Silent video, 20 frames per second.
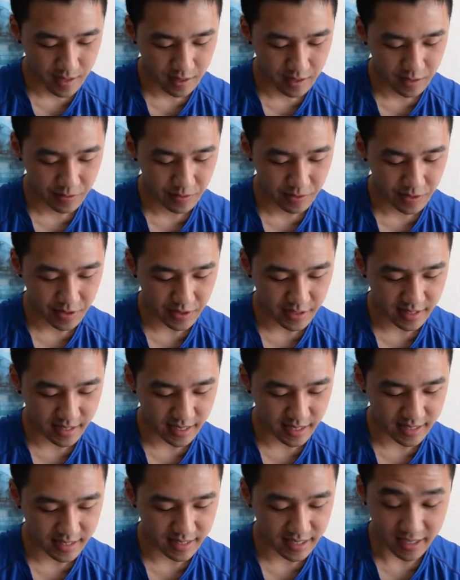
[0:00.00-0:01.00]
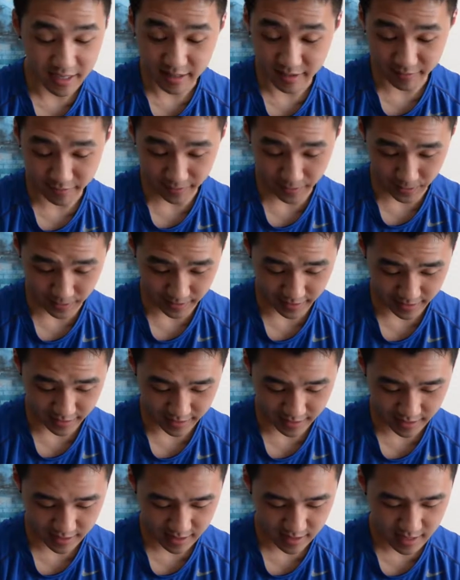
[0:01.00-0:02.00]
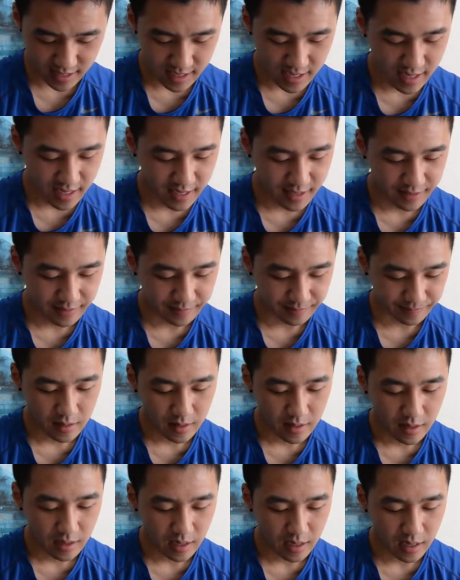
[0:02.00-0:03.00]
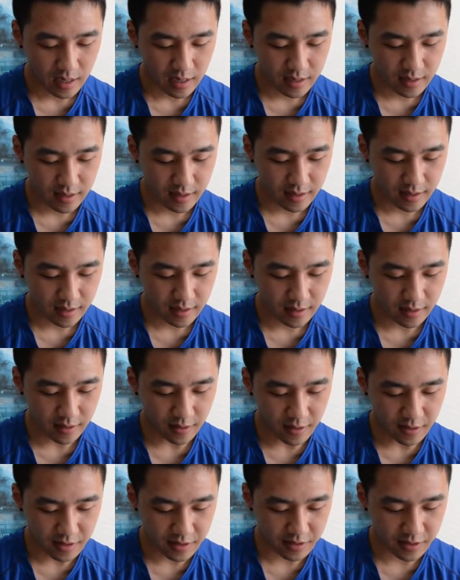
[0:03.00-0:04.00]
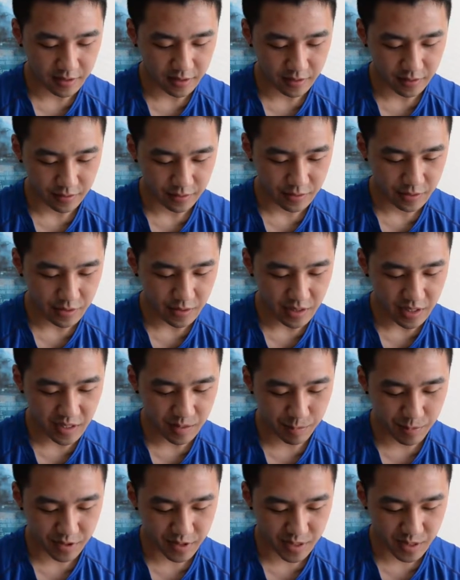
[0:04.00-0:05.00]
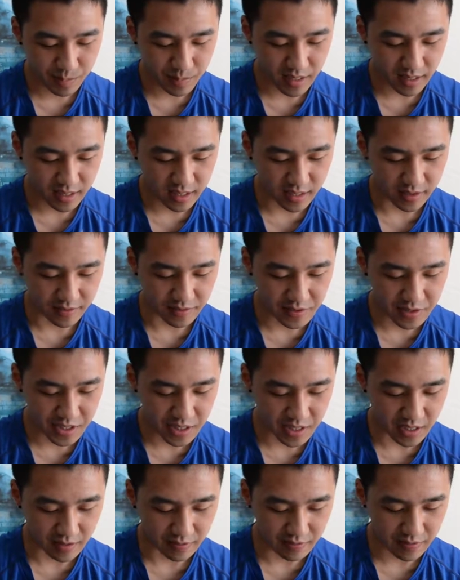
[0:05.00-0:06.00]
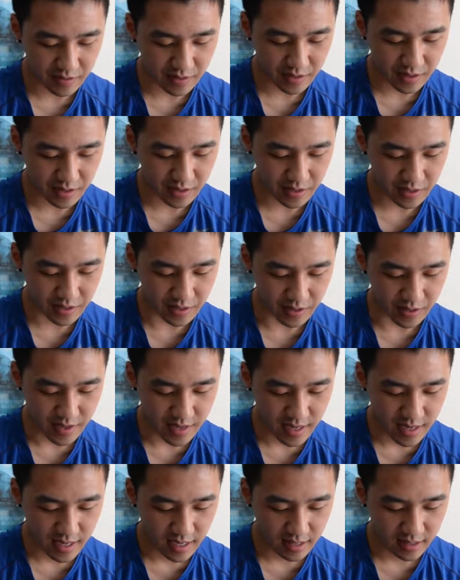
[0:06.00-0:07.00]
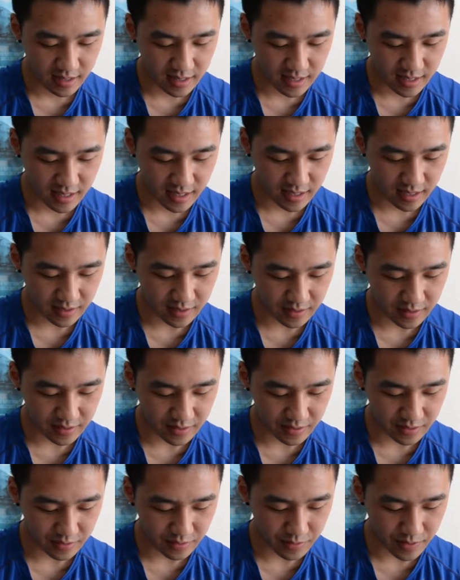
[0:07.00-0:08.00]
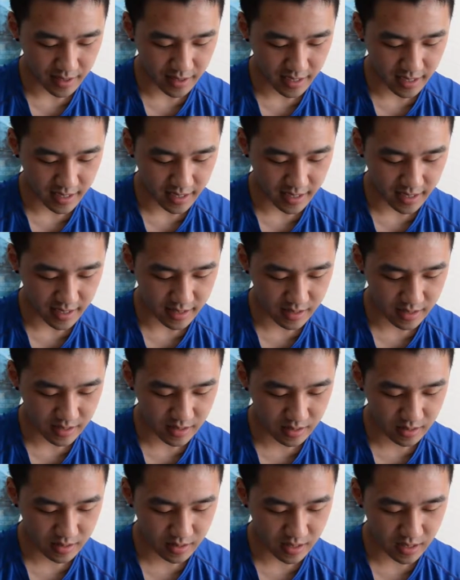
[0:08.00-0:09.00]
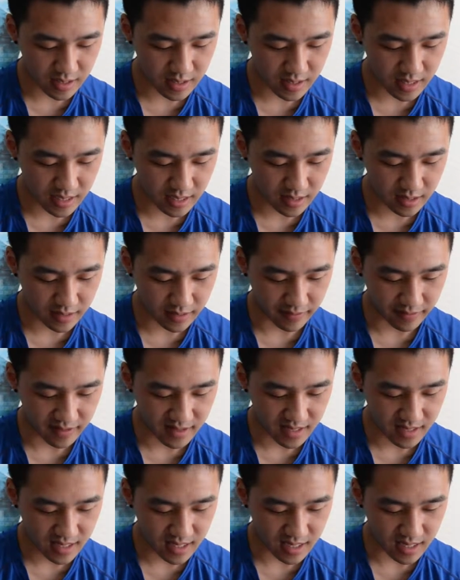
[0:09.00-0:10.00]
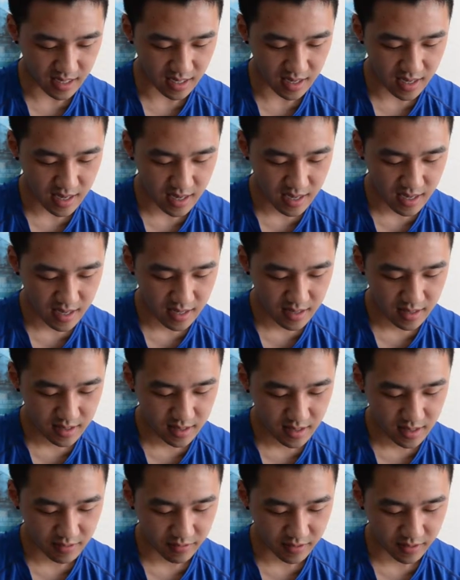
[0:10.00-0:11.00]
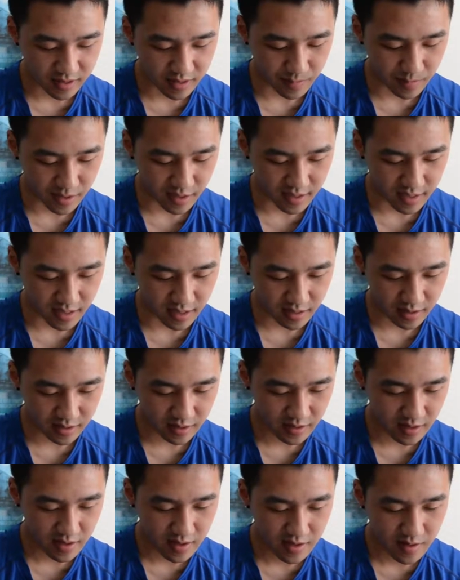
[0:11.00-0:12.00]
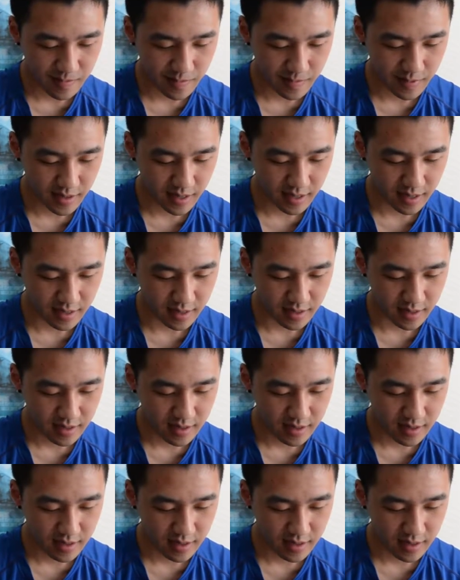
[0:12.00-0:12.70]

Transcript: You would notice that it's not in focus. And also, notice the perspective shift. So, in this angle, what can I distinctly see? Nothing really in particular, but